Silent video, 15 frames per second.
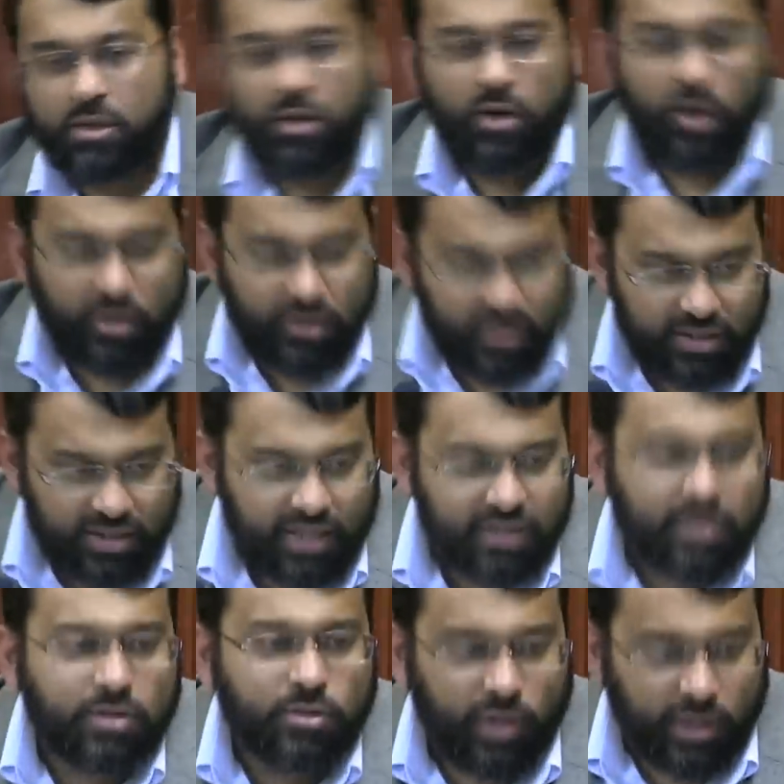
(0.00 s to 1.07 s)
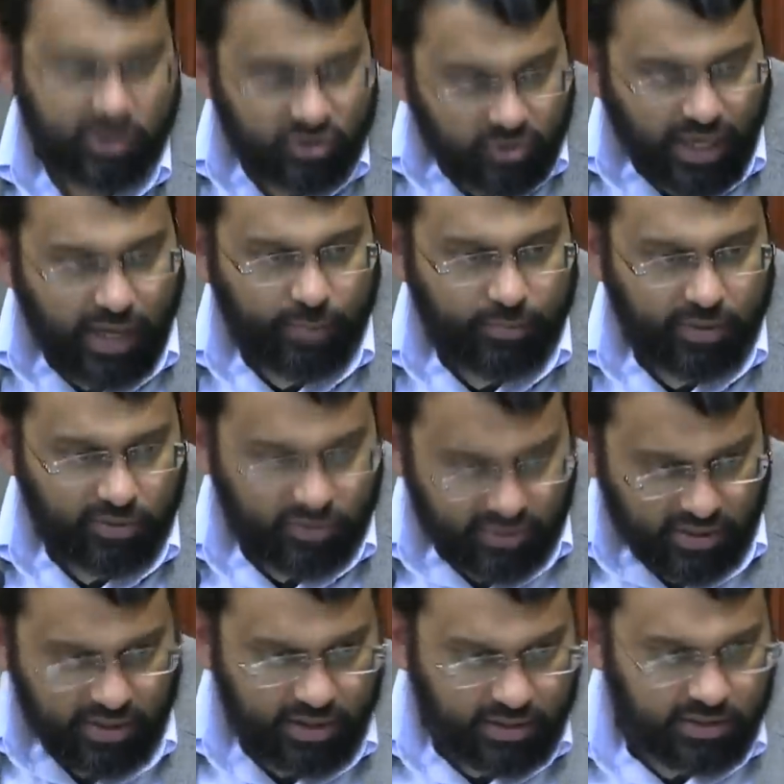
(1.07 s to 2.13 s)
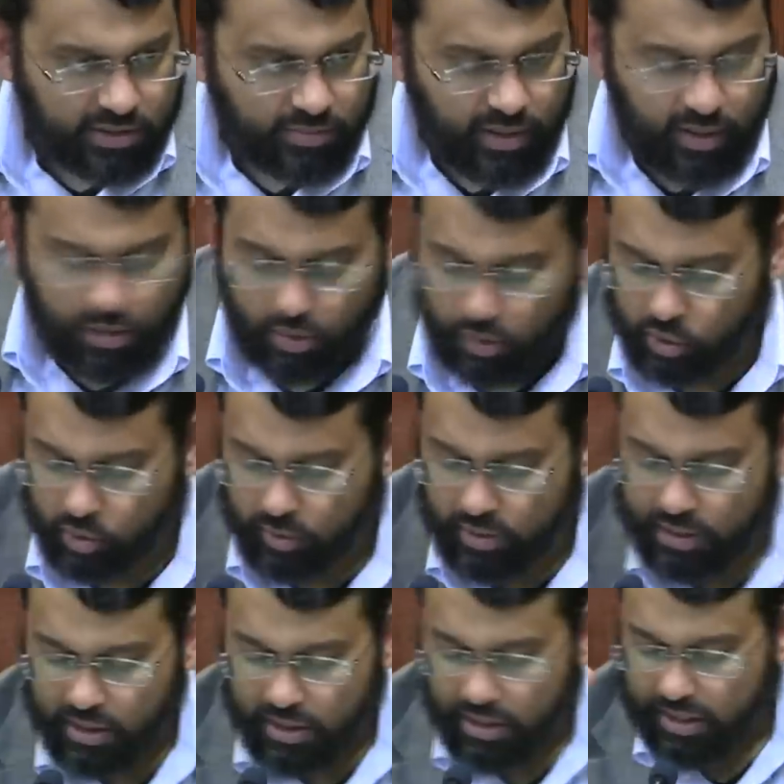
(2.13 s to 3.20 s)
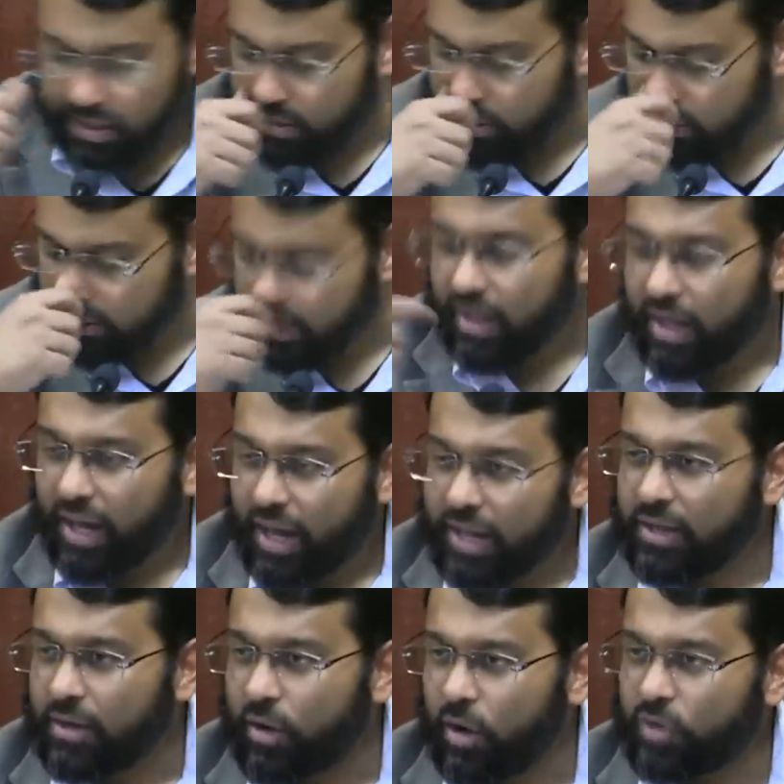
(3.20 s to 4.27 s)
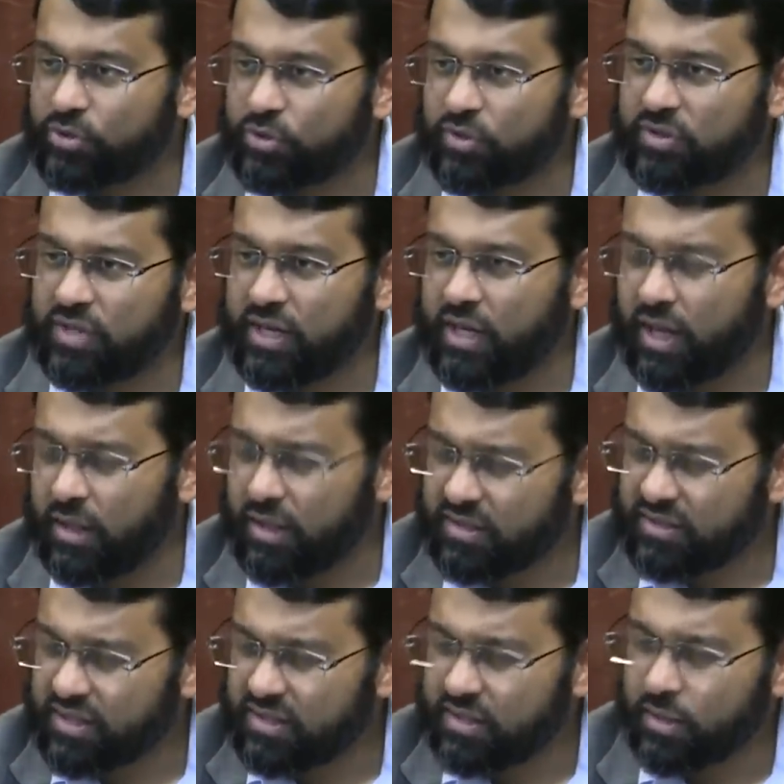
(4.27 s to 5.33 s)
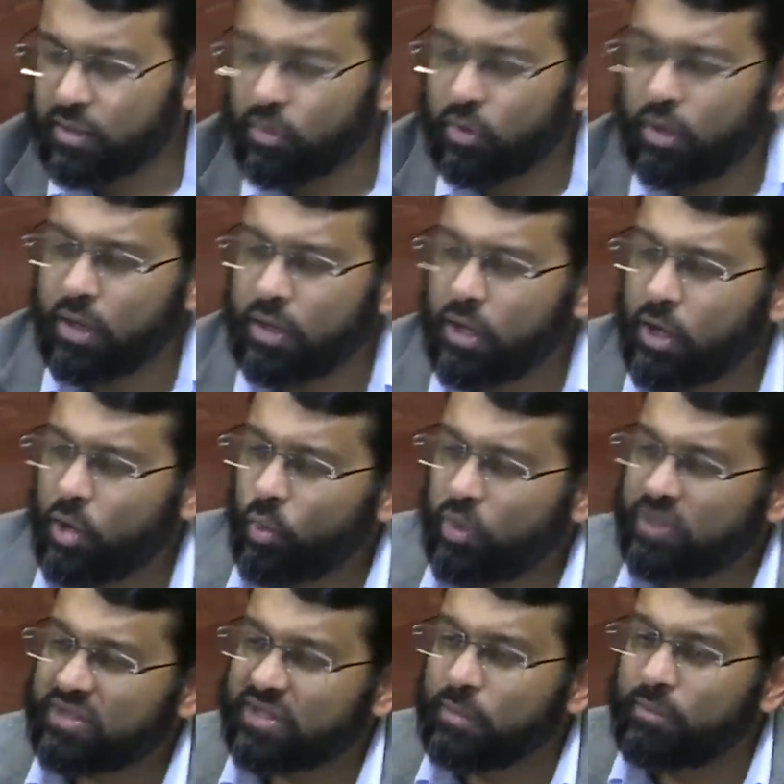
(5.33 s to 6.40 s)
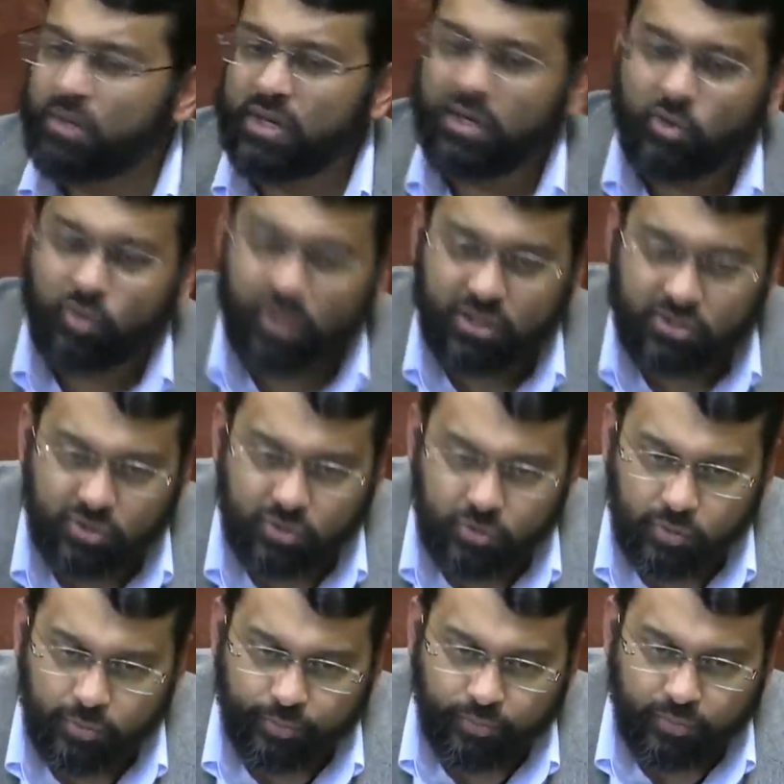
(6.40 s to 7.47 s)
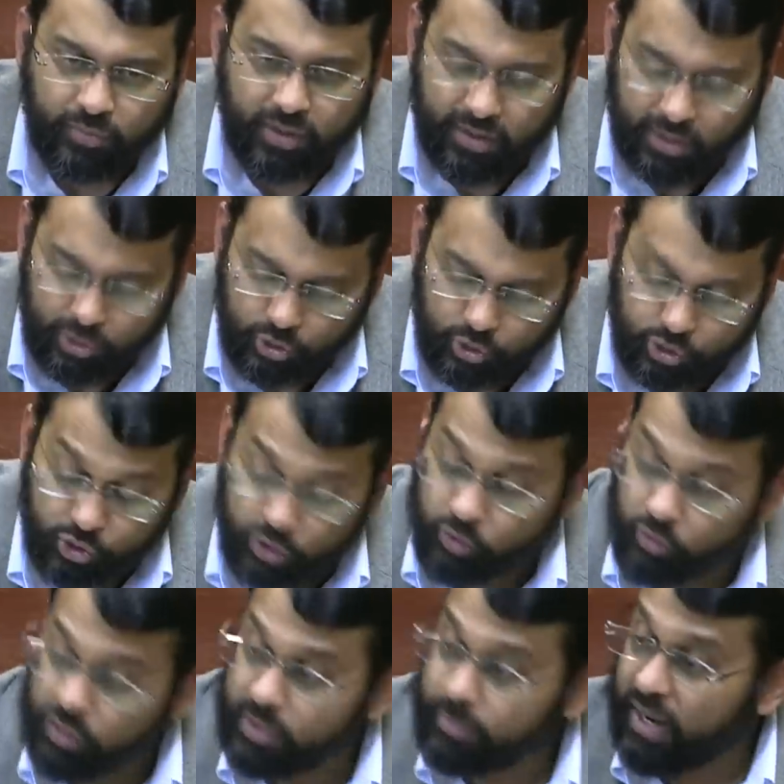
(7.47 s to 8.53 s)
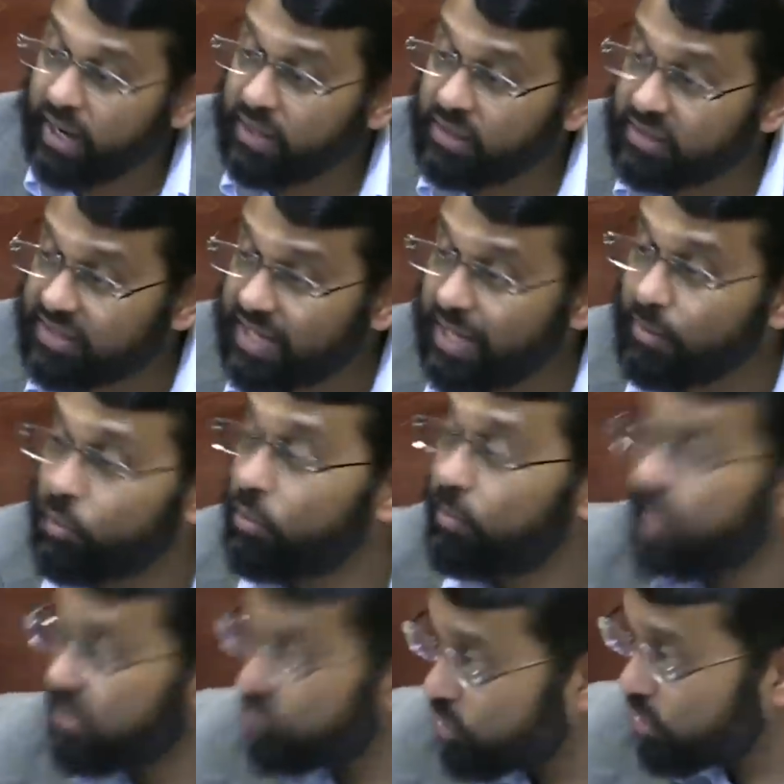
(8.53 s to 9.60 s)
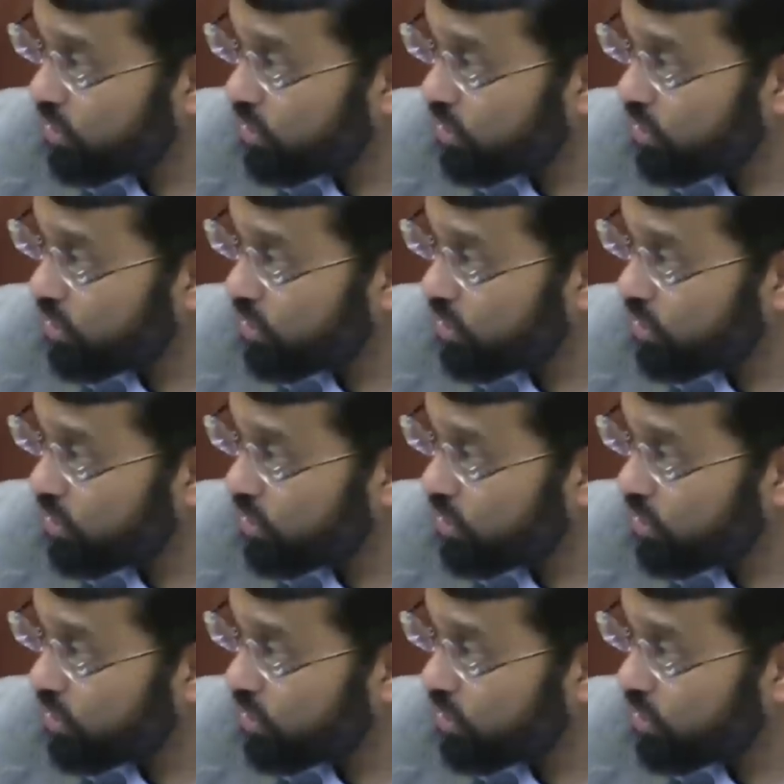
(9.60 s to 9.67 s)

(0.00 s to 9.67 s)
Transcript: on the day that they're extra happy. You see, they just make an argument like this. And they also say, Allah says in the Quran, when somebody greets you, then you should greet back the same or better.